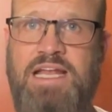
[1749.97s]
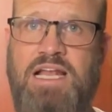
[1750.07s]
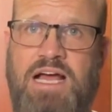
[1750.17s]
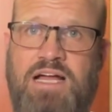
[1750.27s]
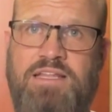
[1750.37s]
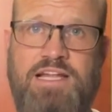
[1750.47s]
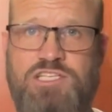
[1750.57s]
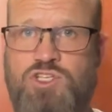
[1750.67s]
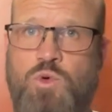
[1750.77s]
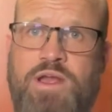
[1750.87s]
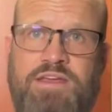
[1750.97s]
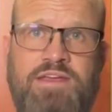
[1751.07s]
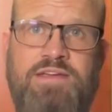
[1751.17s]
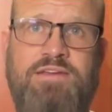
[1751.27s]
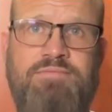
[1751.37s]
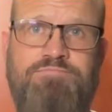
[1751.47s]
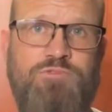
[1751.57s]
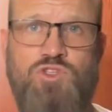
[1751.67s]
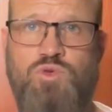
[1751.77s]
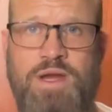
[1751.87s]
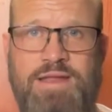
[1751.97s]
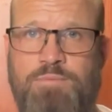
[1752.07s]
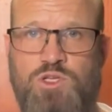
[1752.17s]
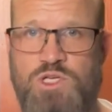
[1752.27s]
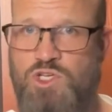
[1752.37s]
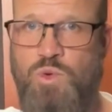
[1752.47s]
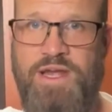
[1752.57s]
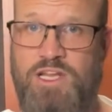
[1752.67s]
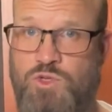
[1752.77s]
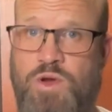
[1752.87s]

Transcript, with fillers: het clown, that's 20, 20 between 20 and